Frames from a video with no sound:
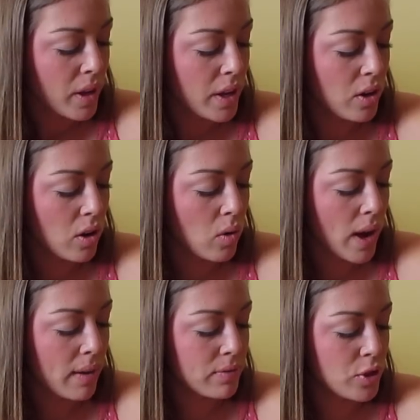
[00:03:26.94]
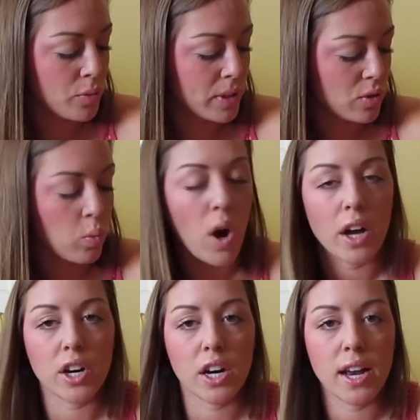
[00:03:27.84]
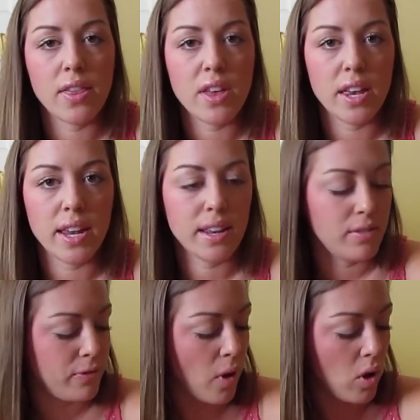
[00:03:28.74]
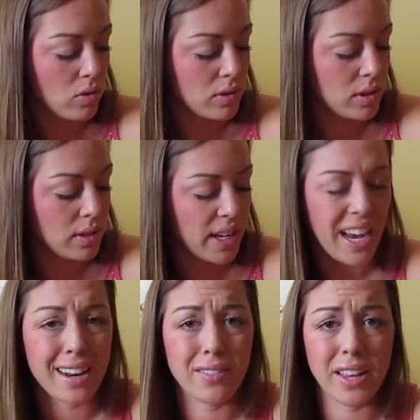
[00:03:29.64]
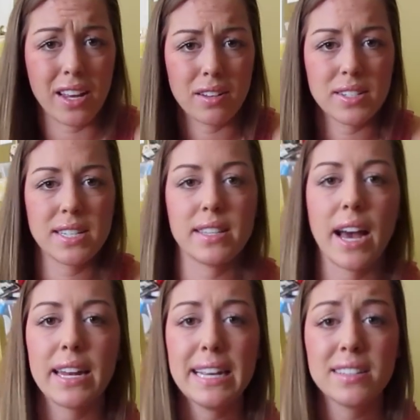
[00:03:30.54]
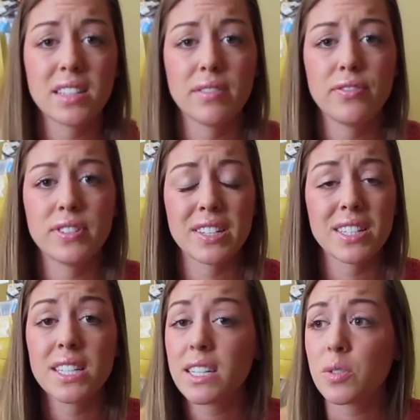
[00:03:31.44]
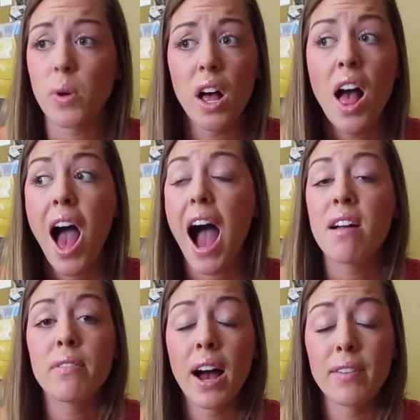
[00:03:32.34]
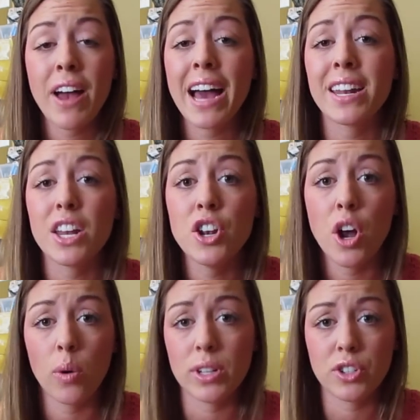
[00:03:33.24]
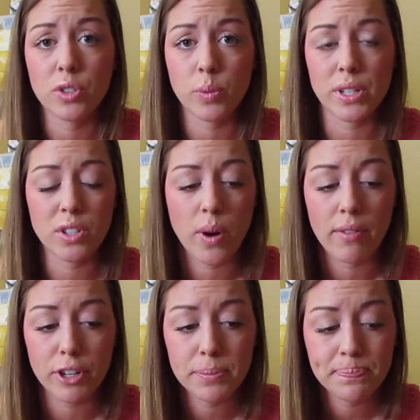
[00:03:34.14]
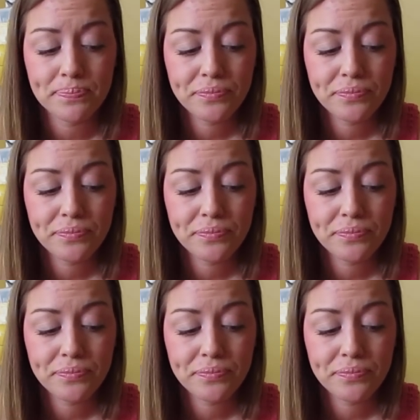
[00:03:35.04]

you know, have too much water and then it falls, it kind of like, the adhesive doesn't stick as well. I've had no issues whatsoever